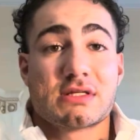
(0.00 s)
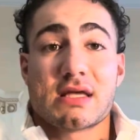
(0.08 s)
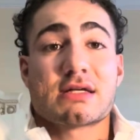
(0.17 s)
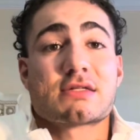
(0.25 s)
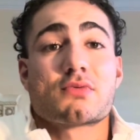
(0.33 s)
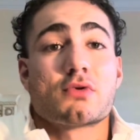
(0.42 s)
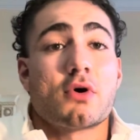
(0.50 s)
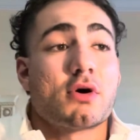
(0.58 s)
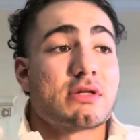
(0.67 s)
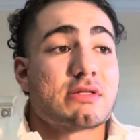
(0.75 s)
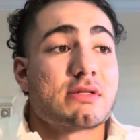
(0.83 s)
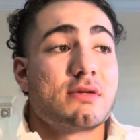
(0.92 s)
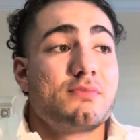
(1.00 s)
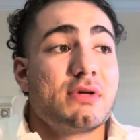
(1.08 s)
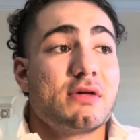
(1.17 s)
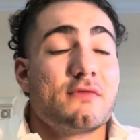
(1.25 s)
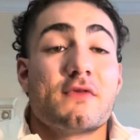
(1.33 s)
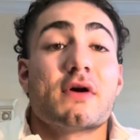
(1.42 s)
test will honestly
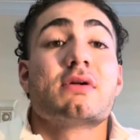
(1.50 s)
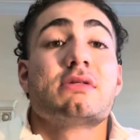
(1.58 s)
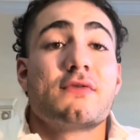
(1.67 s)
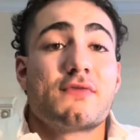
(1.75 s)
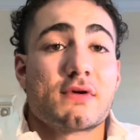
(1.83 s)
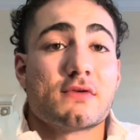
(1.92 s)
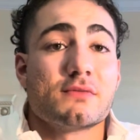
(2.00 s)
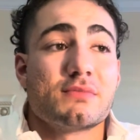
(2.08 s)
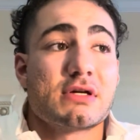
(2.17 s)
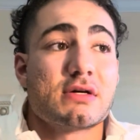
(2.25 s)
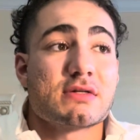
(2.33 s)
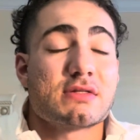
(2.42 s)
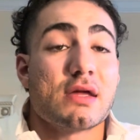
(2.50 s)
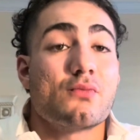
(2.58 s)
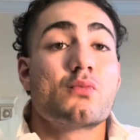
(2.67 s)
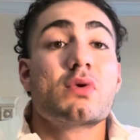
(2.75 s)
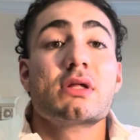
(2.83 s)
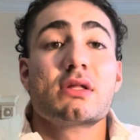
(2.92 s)
be very difficult because they
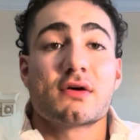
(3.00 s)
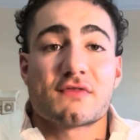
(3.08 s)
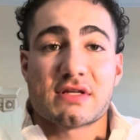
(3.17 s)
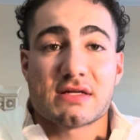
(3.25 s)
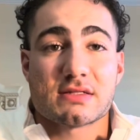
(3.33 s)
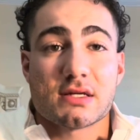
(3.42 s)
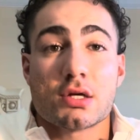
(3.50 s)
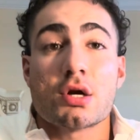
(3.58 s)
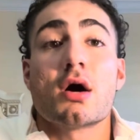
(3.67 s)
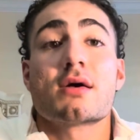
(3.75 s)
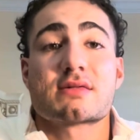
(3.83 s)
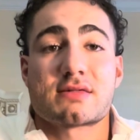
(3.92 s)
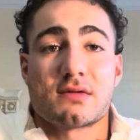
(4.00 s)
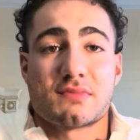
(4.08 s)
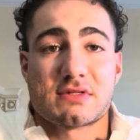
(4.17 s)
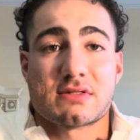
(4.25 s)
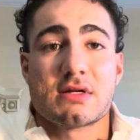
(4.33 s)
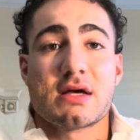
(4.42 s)
really love testing
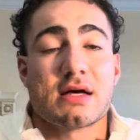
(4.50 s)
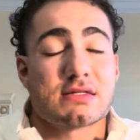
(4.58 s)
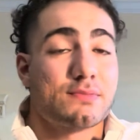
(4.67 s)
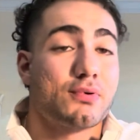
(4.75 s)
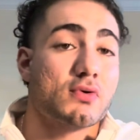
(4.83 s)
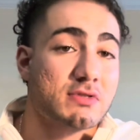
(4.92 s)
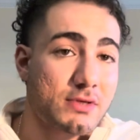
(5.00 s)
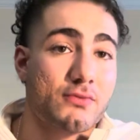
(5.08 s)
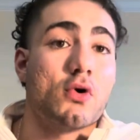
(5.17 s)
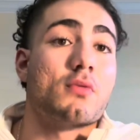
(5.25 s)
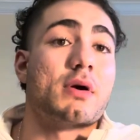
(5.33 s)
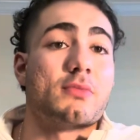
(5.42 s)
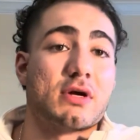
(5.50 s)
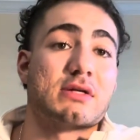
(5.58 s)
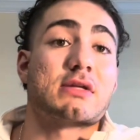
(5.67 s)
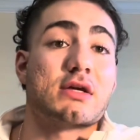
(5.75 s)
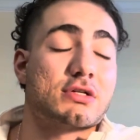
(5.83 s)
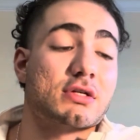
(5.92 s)
concepts as opposed to rote
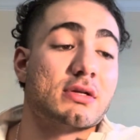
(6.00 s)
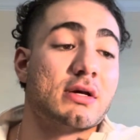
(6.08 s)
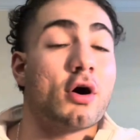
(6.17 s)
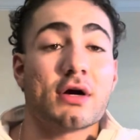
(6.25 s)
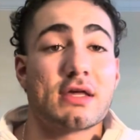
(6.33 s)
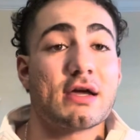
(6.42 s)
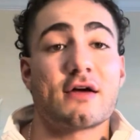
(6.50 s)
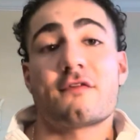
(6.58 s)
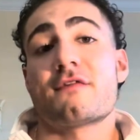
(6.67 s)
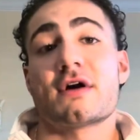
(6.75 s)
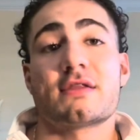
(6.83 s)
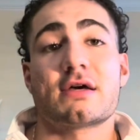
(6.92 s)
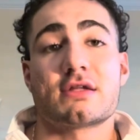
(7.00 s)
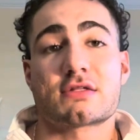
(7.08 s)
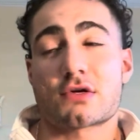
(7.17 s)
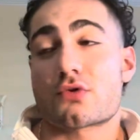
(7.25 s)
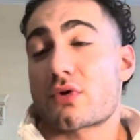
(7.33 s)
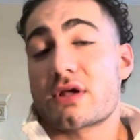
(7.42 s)
memorization. Anki, I find that it's
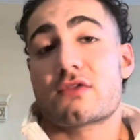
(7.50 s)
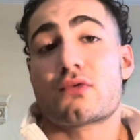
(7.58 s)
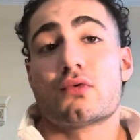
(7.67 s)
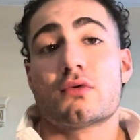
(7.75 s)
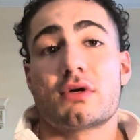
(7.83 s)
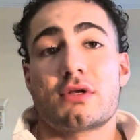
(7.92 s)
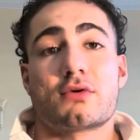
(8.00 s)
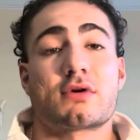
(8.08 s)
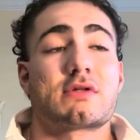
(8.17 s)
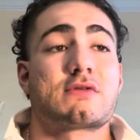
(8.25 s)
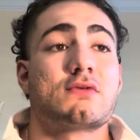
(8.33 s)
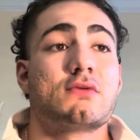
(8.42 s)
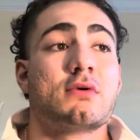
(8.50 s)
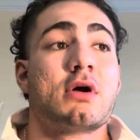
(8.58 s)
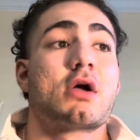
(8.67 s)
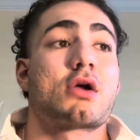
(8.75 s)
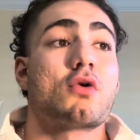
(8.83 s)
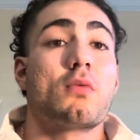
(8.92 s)
a great tool in order to
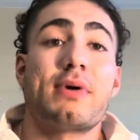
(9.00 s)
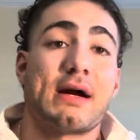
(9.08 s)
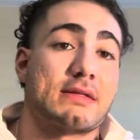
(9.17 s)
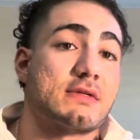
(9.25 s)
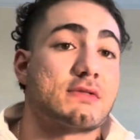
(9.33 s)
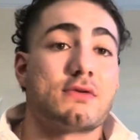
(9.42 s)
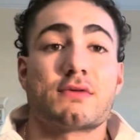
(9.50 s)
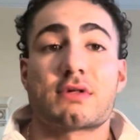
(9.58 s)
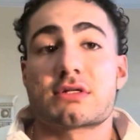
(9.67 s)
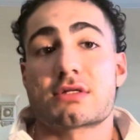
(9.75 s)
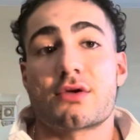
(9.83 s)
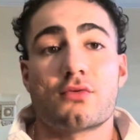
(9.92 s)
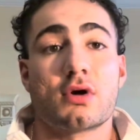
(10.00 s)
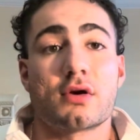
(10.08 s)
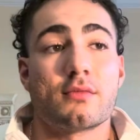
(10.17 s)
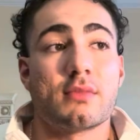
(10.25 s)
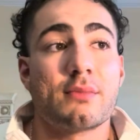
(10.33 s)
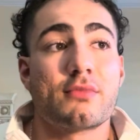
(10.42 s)
go back to certain things that you want to
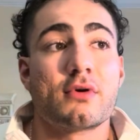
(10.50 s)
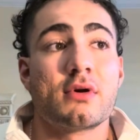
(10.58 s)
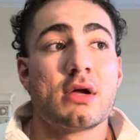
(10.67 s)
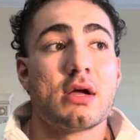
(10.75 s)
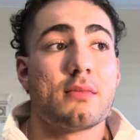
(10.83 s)
remember,